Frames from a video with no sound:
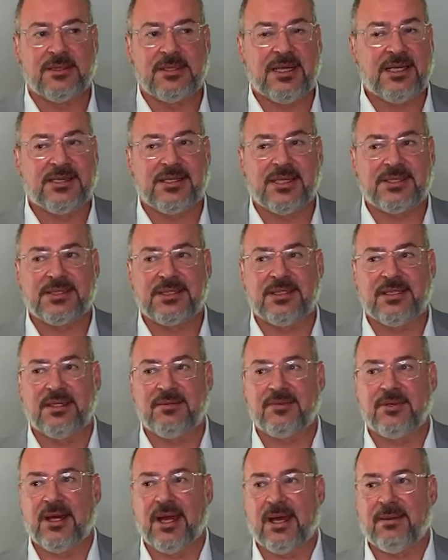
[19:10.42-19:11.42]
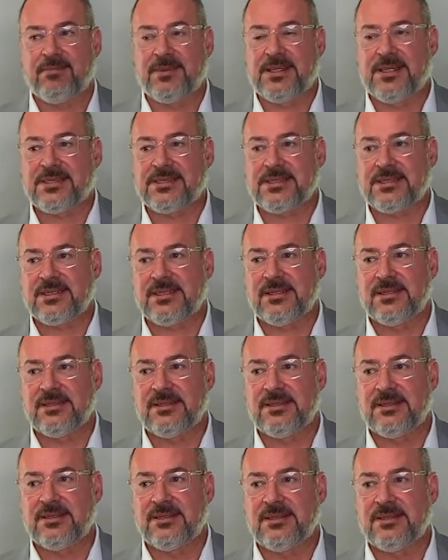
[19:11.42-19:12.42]
it doesn't give you happiness.
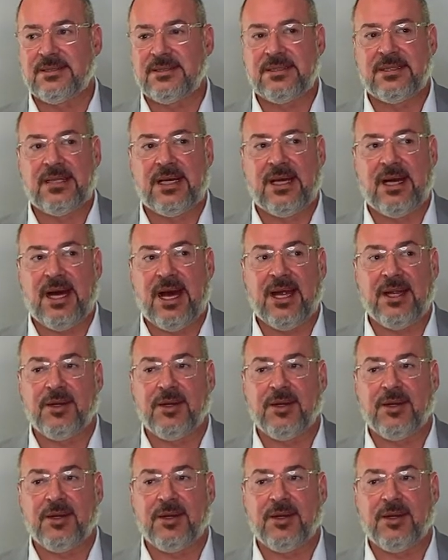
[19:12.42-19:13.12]
I